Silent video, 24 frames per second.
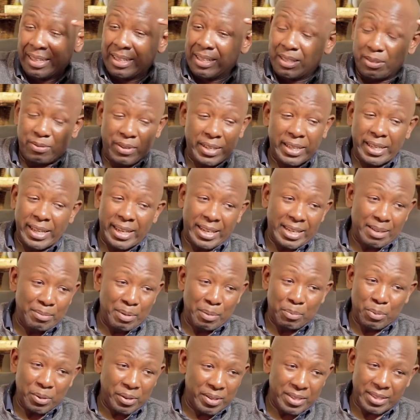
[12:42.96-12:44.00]
So finally I come
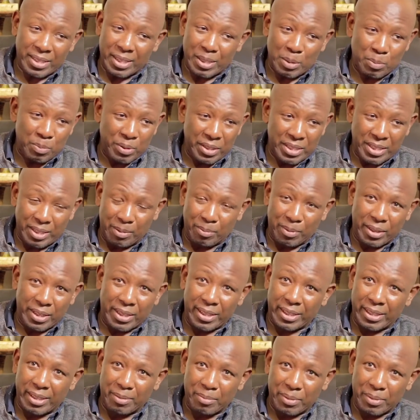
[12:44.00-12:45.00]
up with this speech in my head.